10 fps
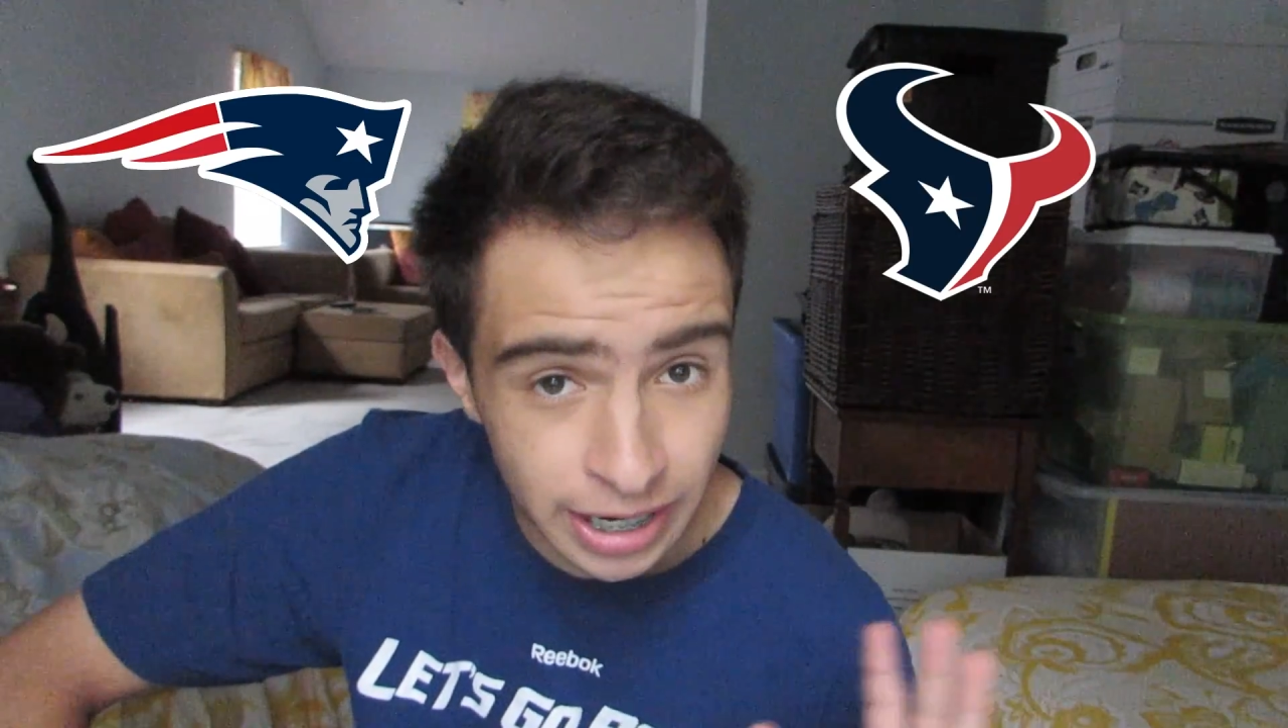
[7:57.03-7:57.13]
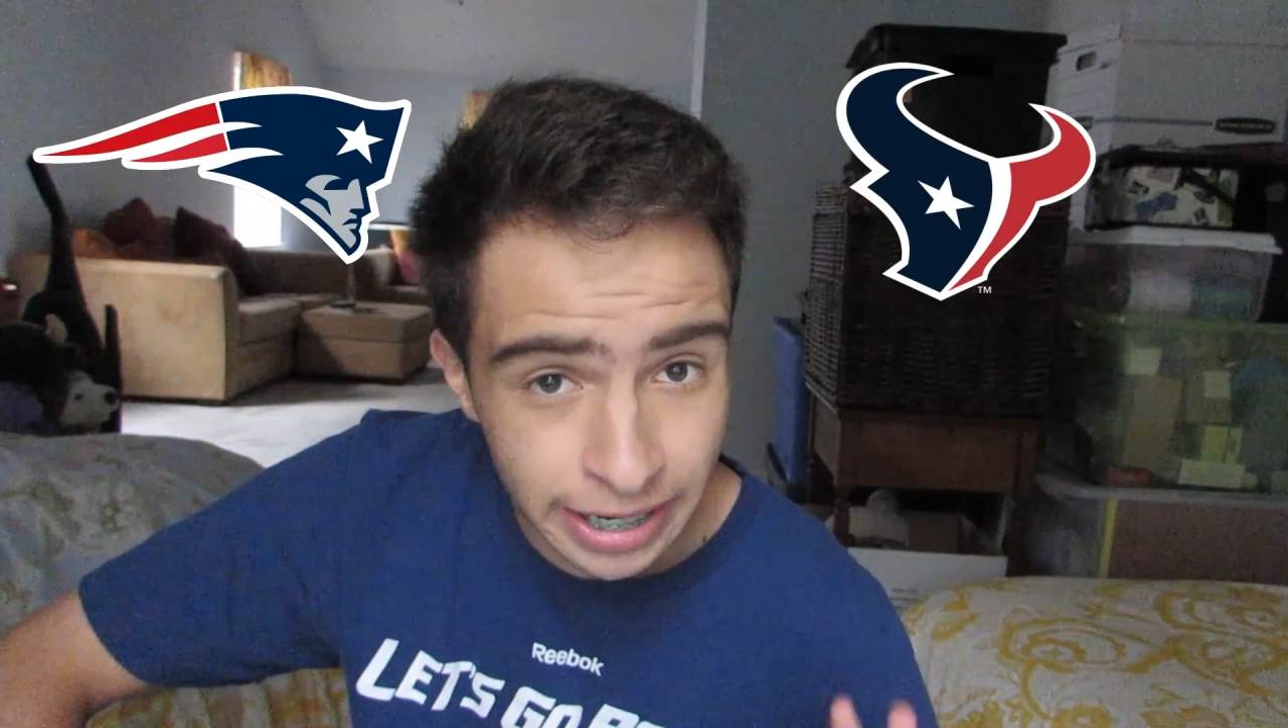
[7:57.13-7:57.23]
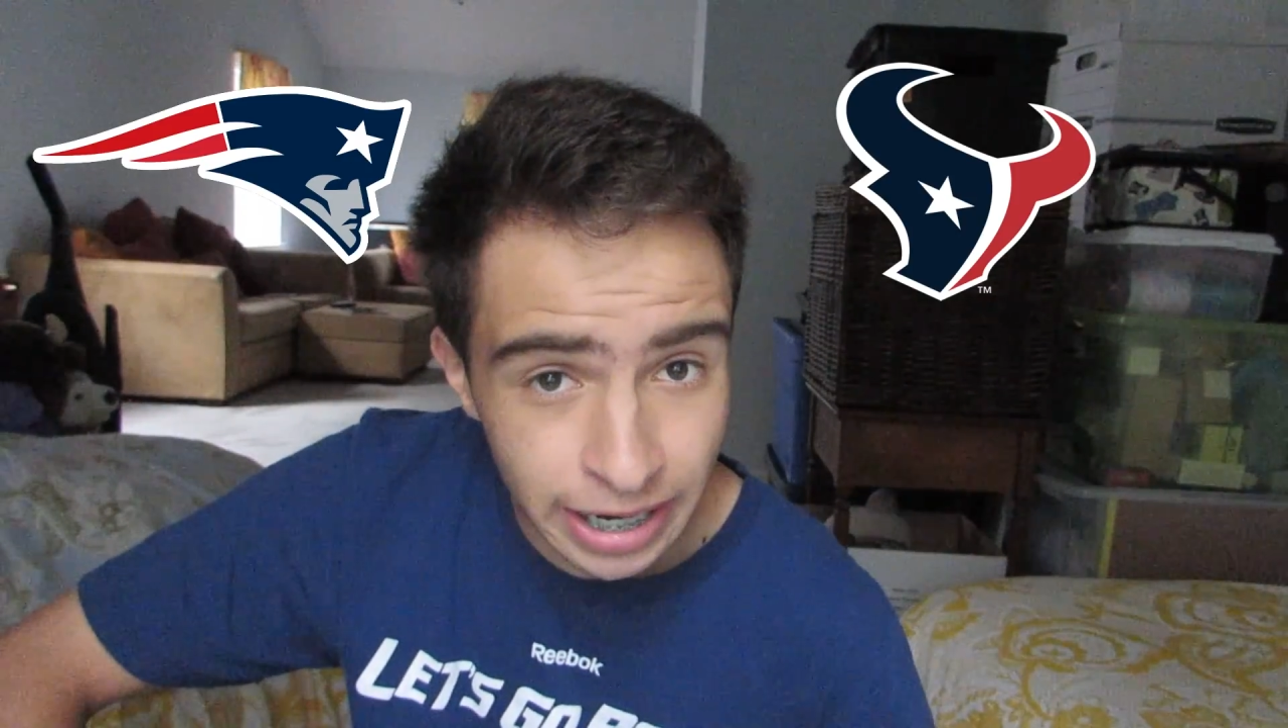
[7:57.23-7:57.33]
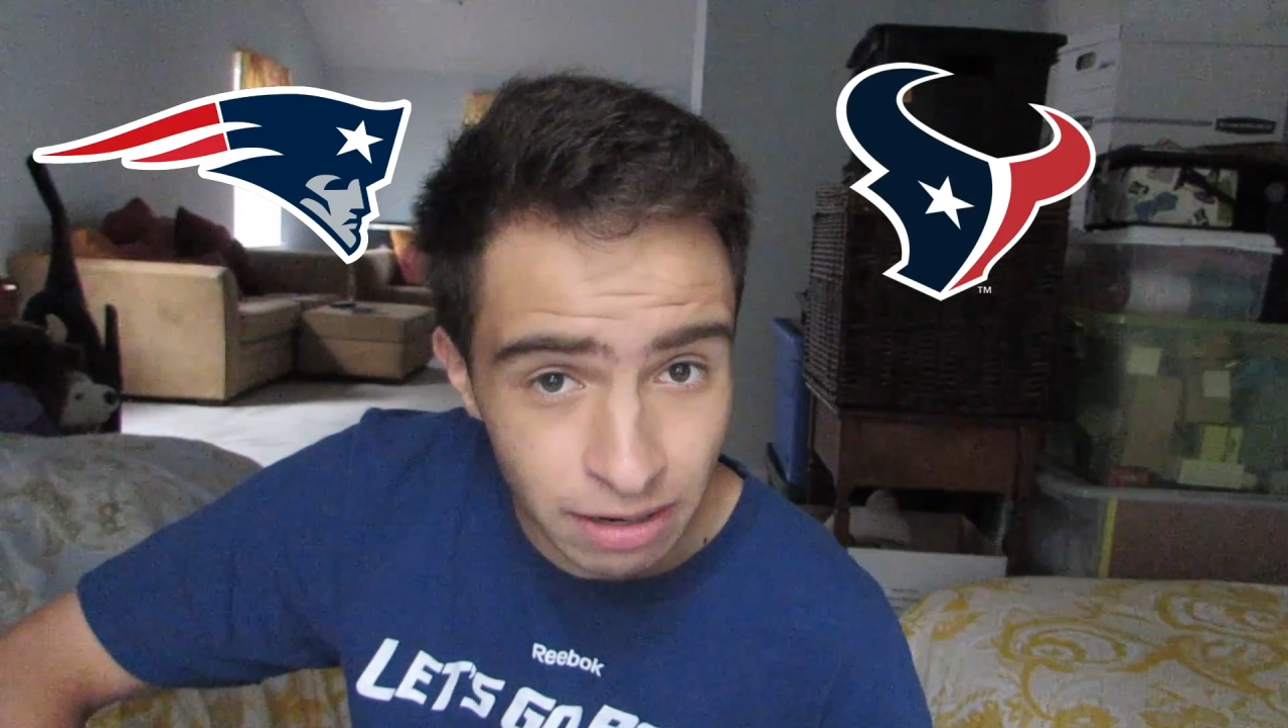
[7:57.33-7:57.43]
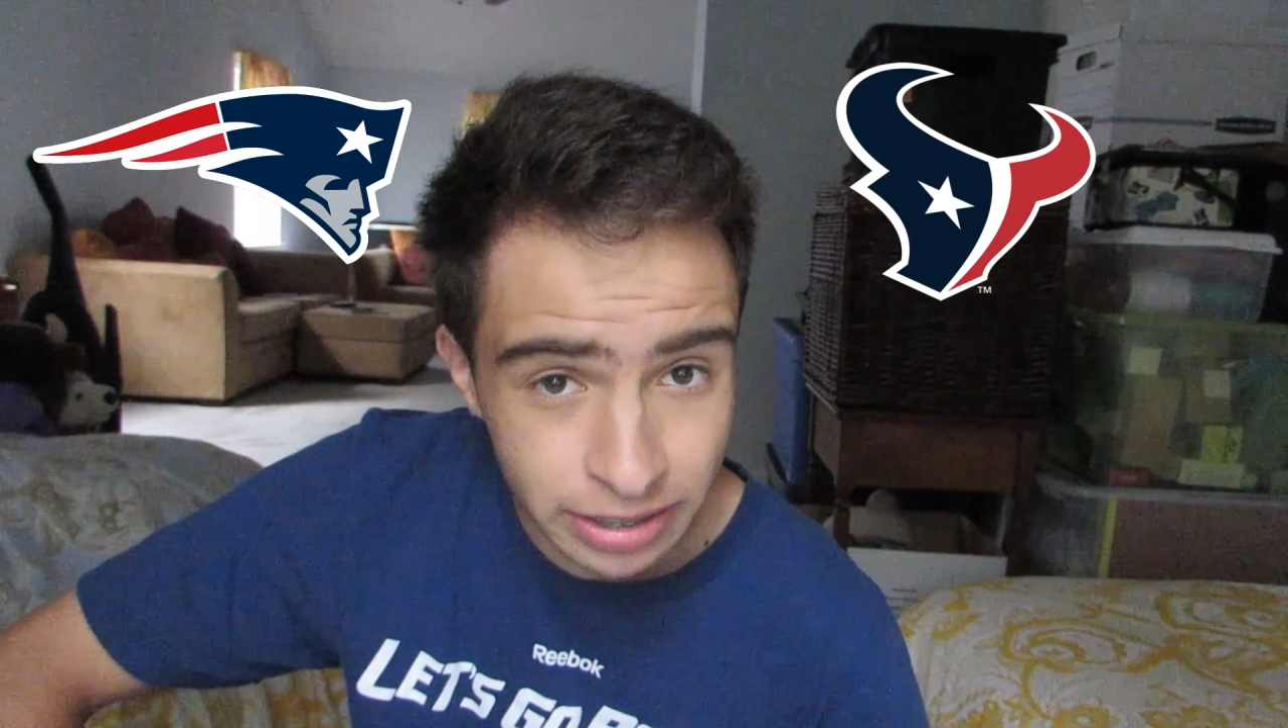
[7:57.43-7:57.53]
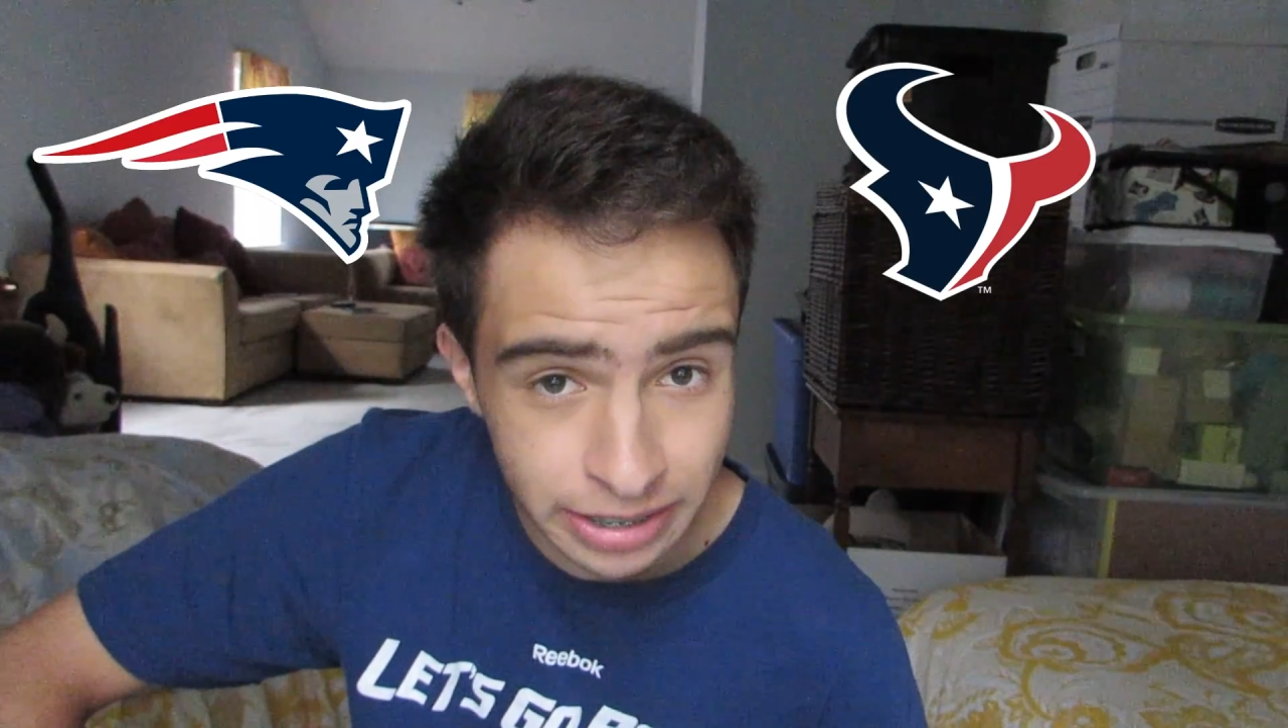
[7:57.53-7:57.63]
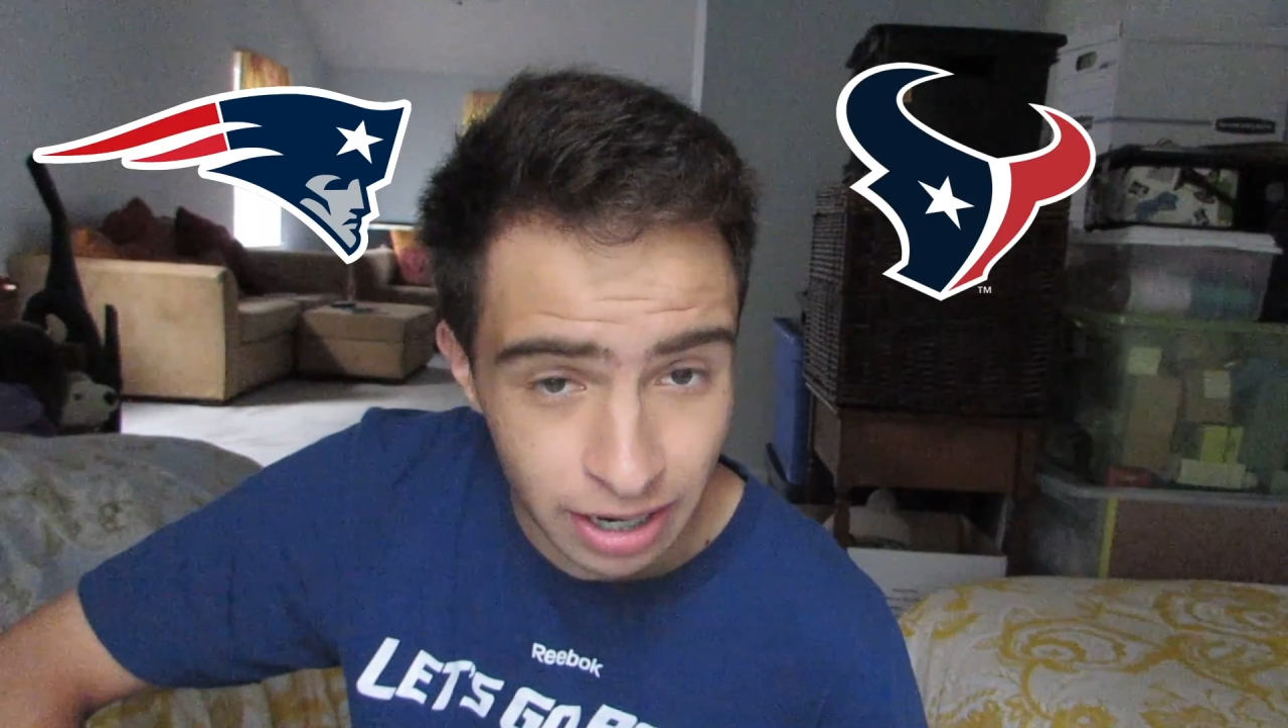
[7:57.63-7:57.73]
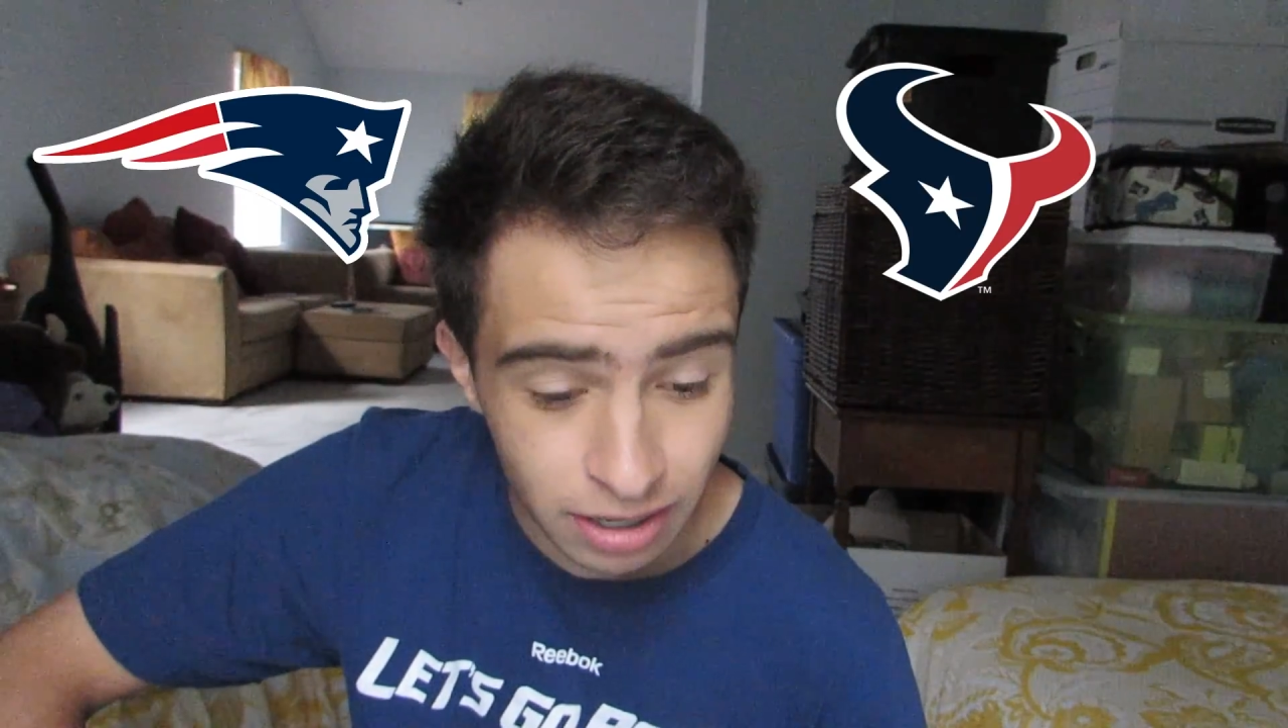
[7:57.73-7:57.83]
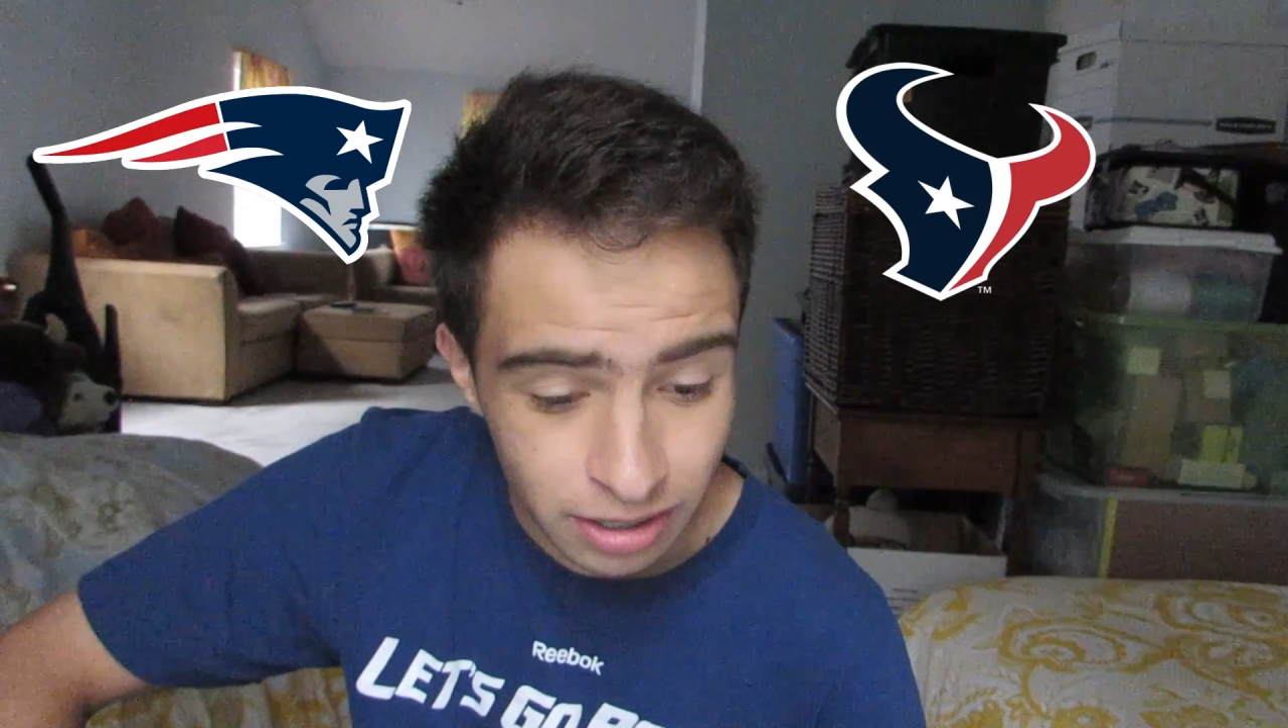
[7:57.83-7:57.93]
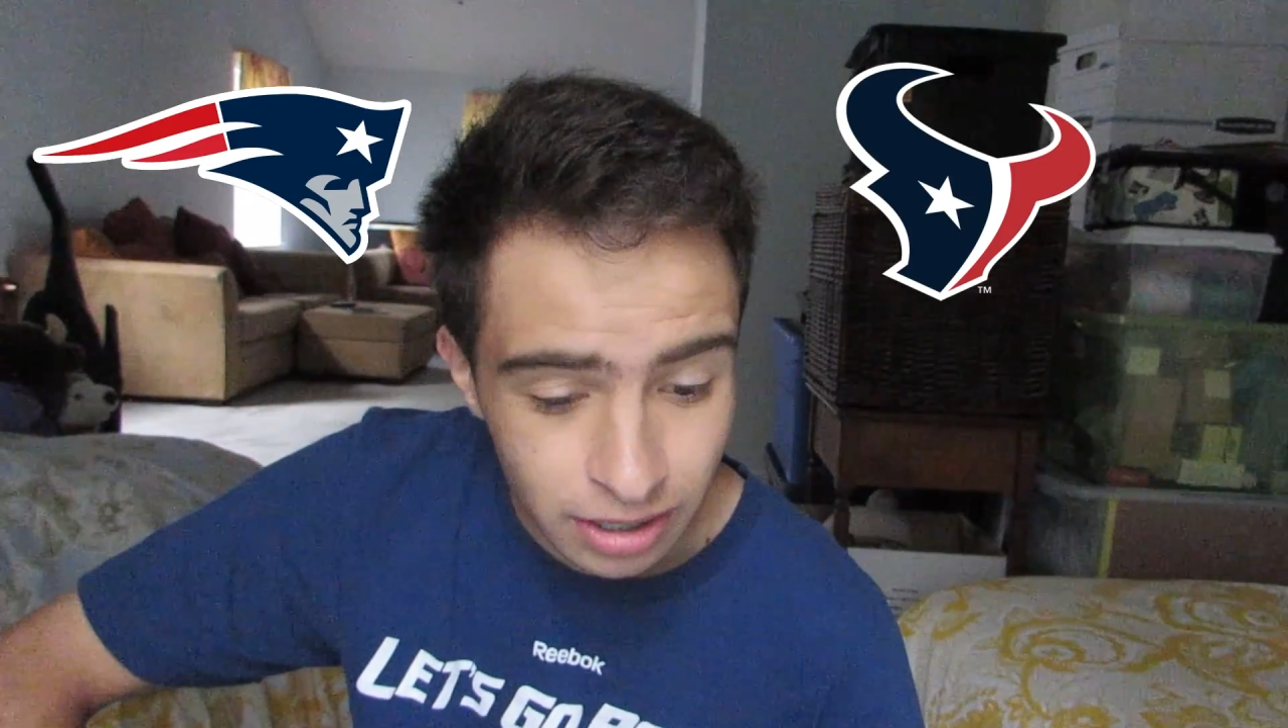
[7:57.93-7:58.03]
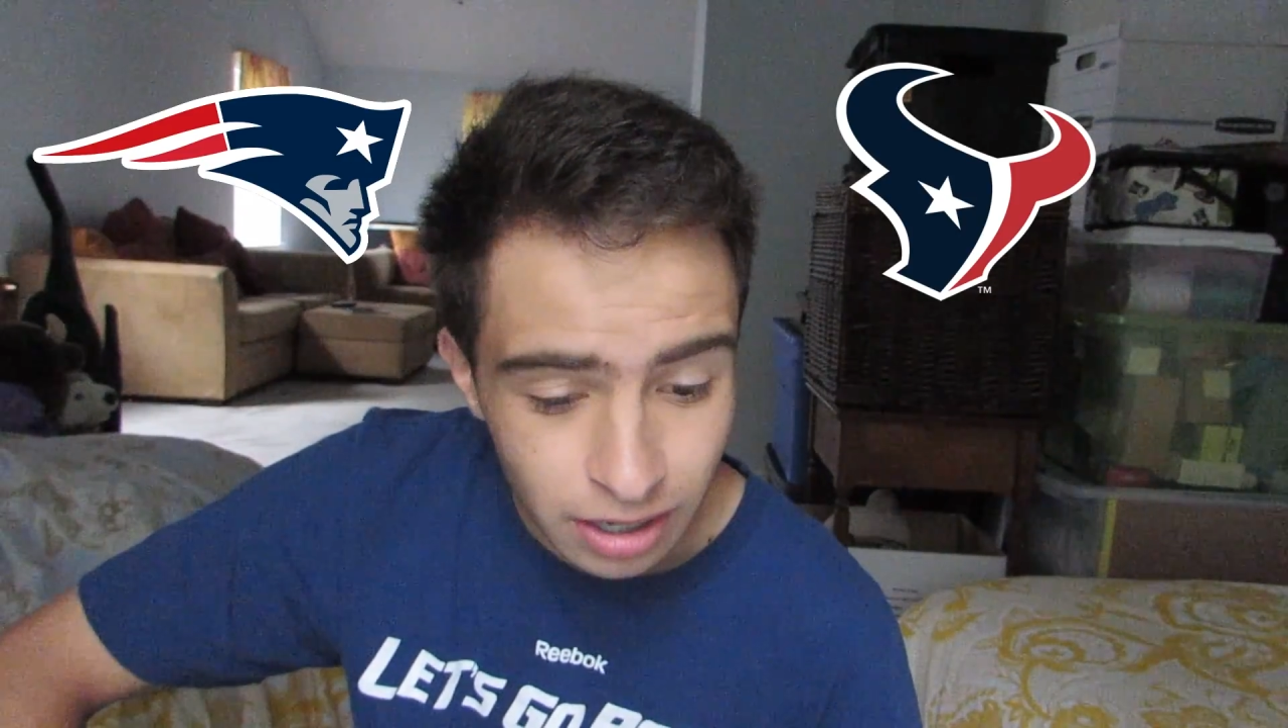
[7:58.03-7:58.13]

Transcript: laying that right there.